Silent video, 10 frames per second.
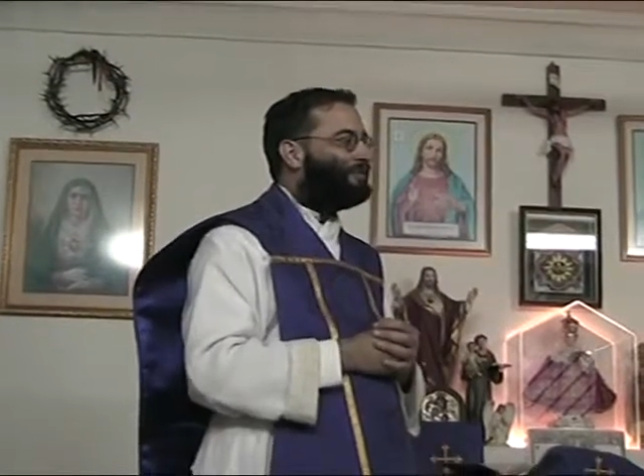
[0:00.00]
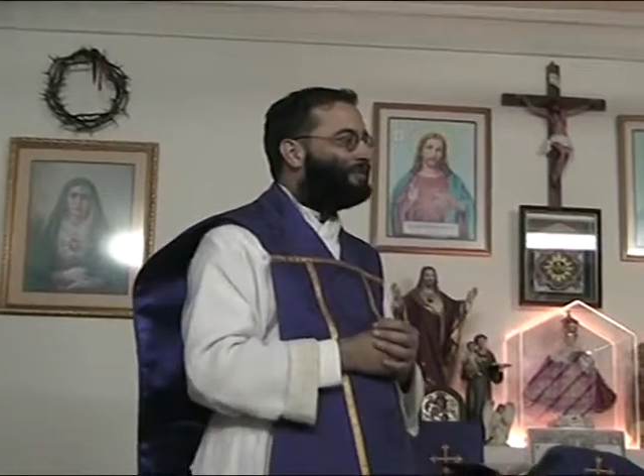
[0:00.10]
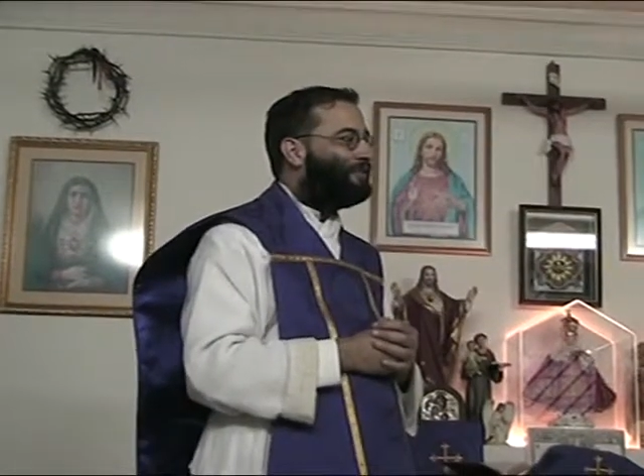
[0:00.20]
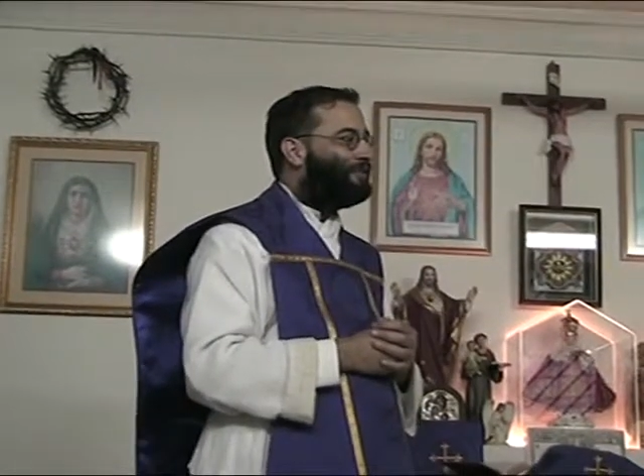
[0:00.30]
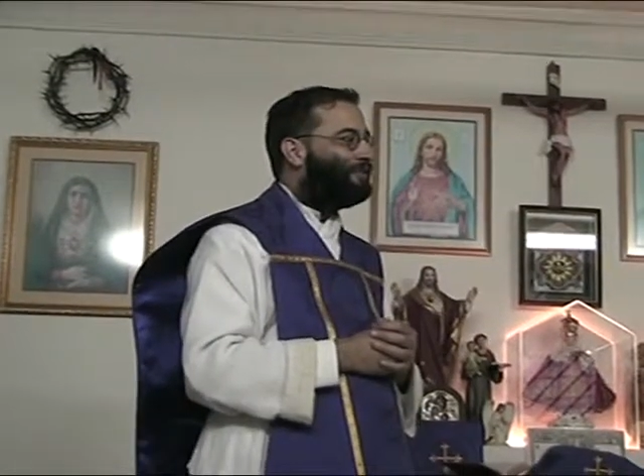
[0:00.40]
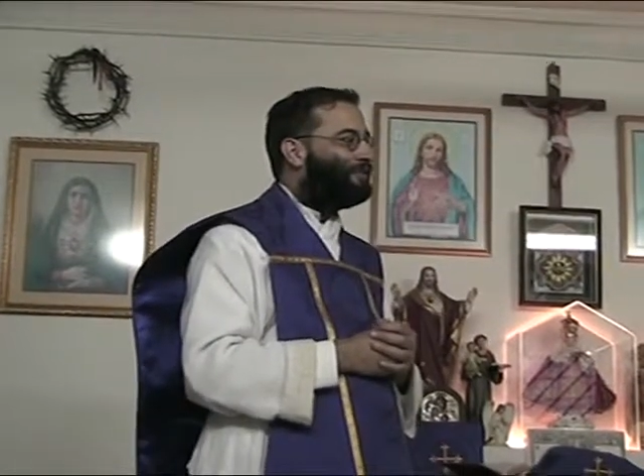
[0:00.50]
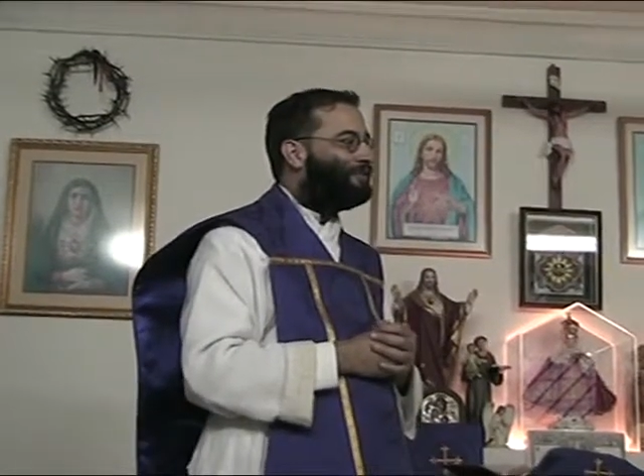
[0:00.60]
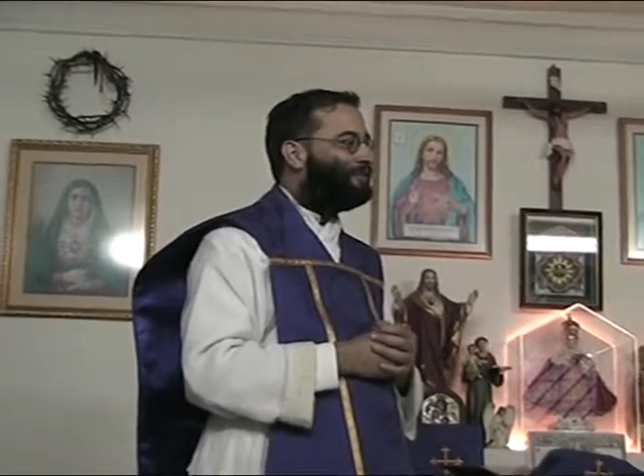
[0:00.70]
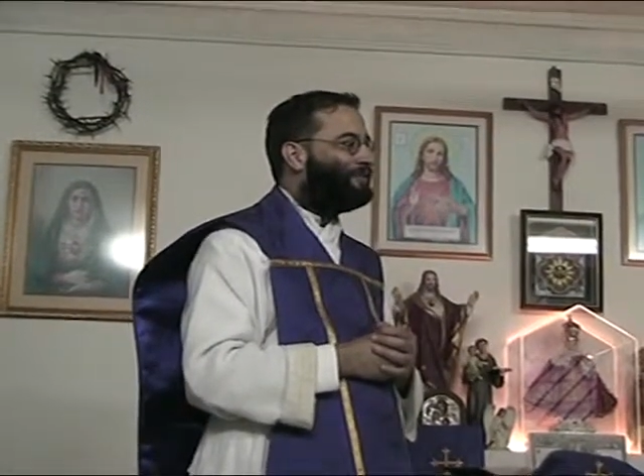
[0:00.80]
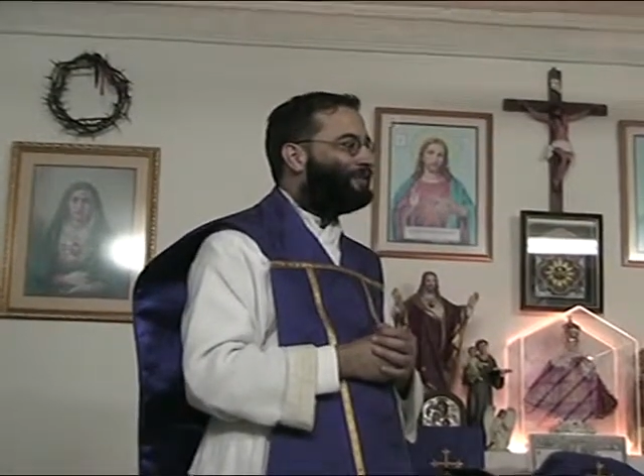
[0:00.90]

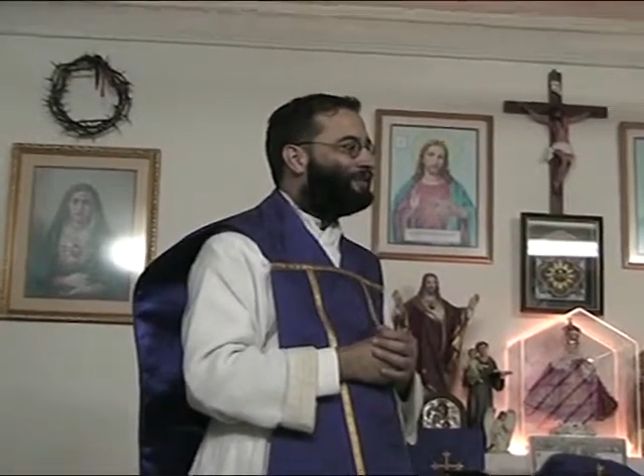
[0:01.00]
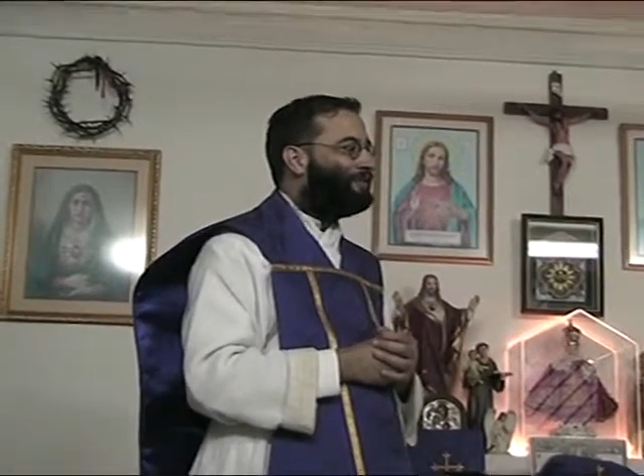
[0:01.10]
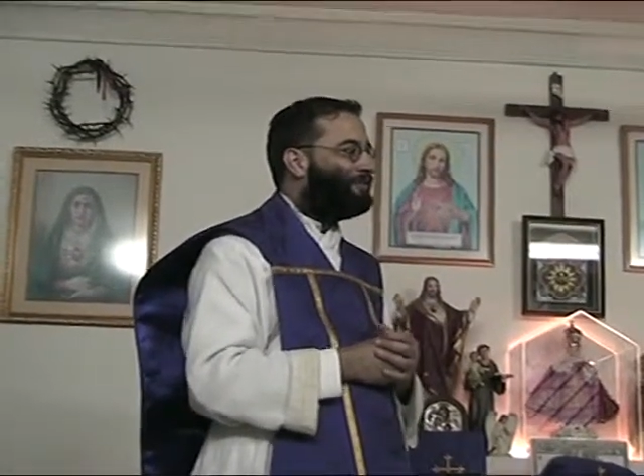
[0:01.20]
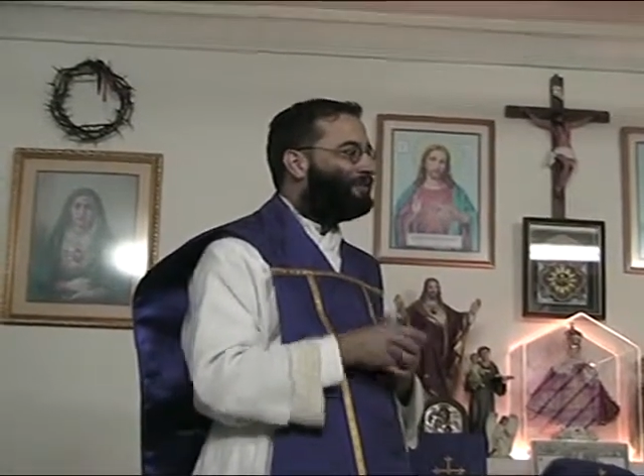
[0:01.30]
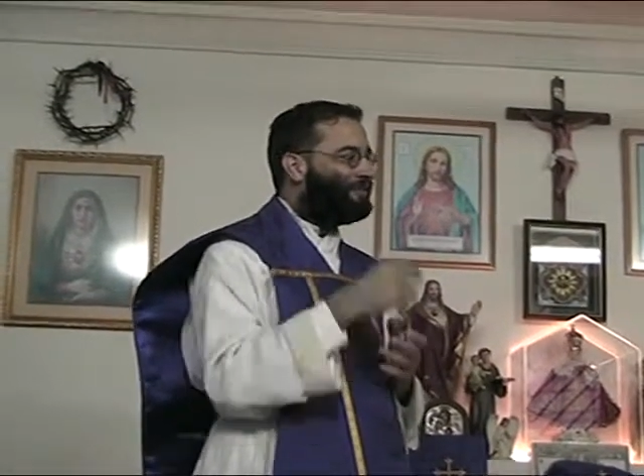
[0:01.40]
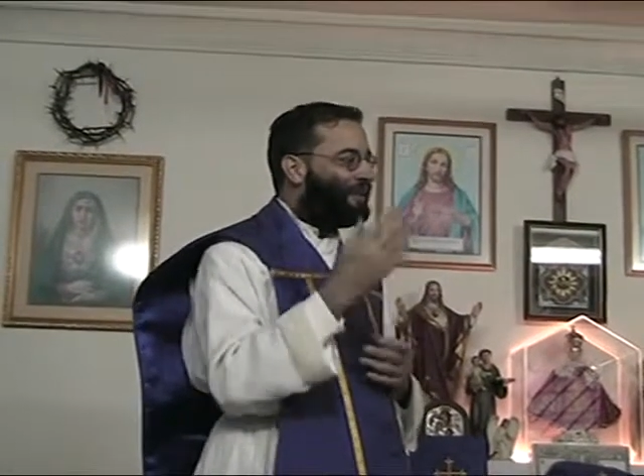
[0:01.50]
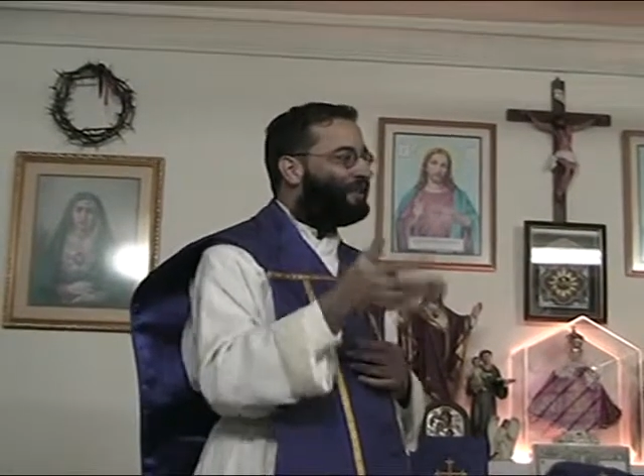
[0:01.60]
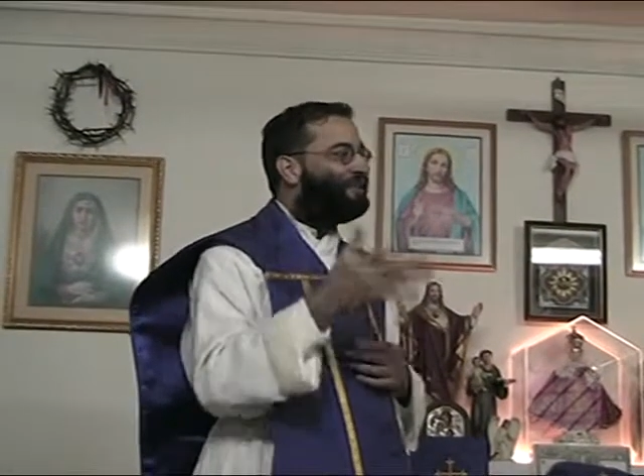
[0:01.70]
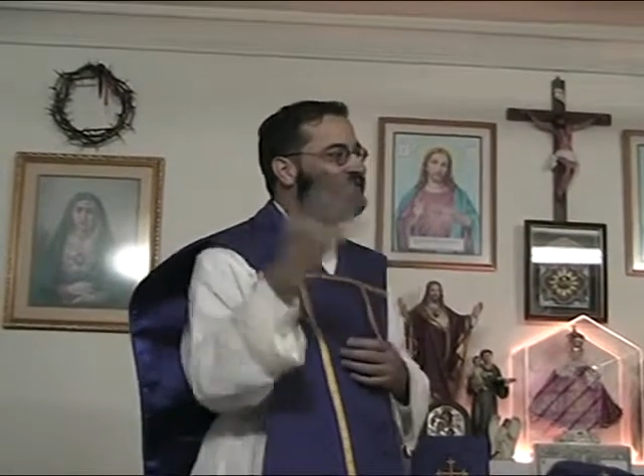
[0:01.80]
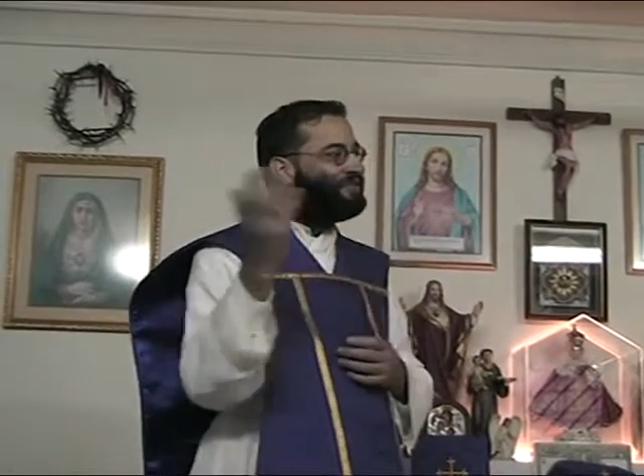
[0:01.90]
and in
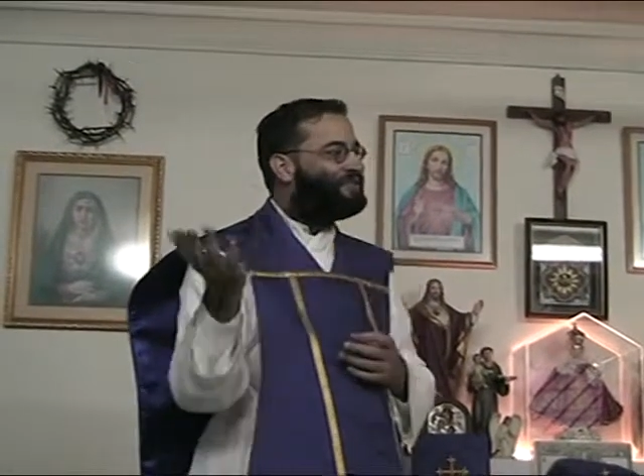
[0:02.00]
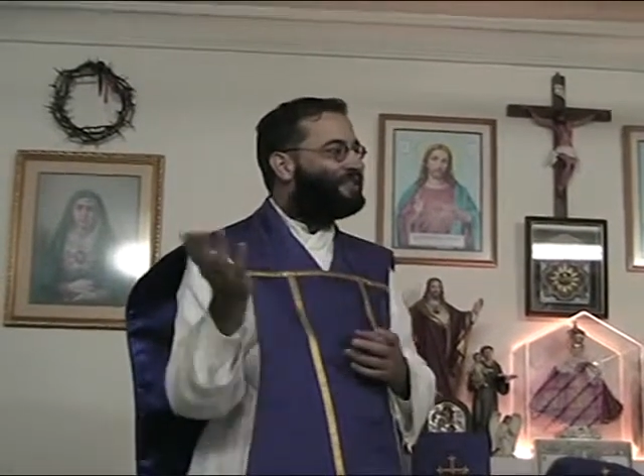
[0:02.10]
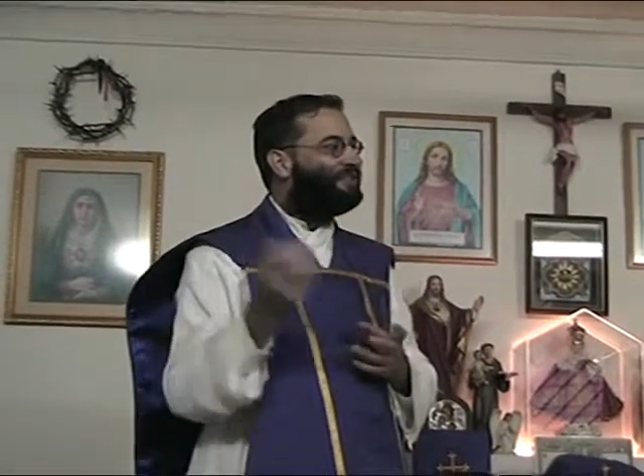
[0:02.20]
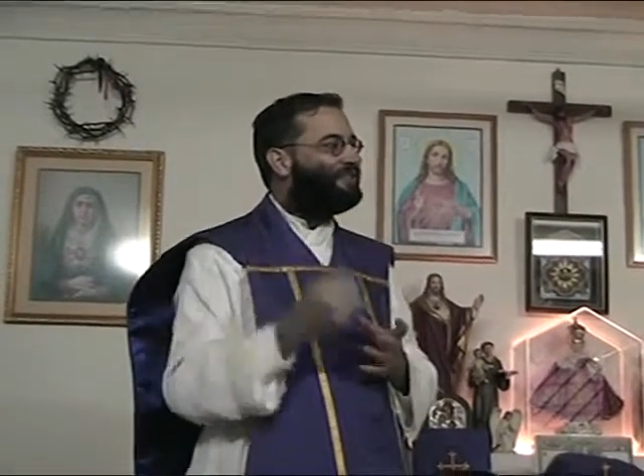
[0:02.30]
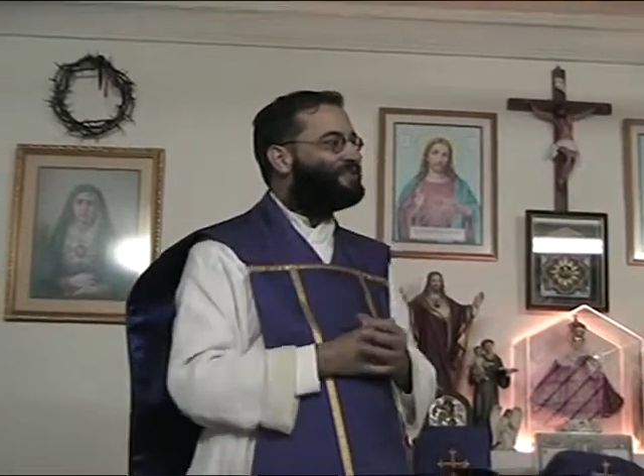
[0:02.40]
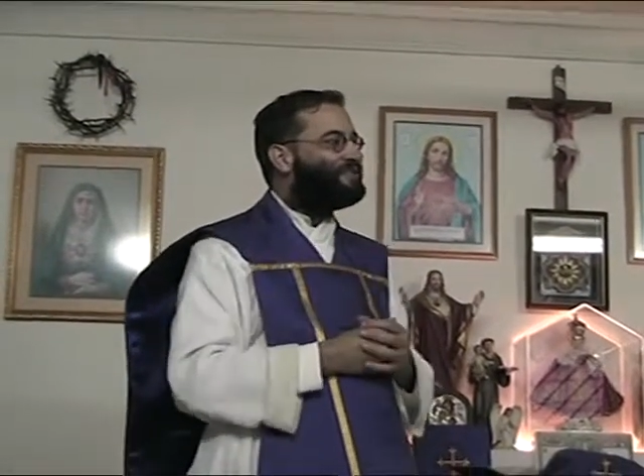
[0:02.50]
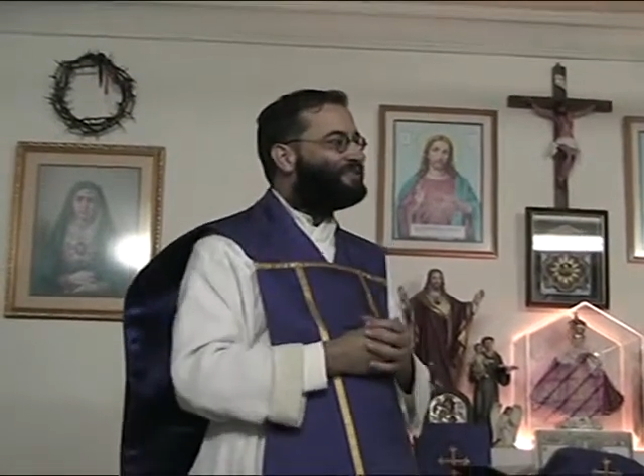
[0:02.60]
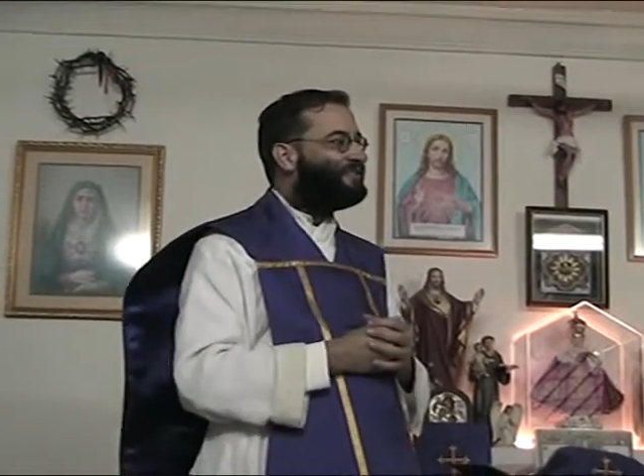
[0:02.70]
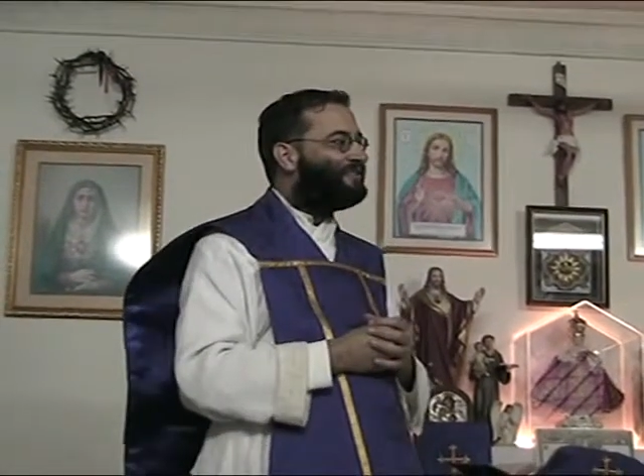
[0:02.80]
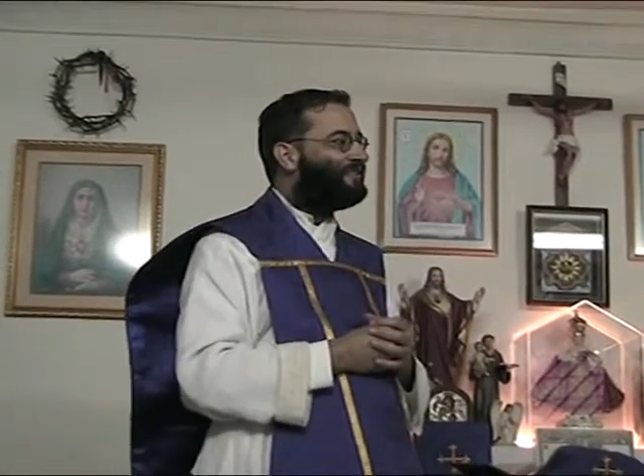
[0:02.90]
health and sickness.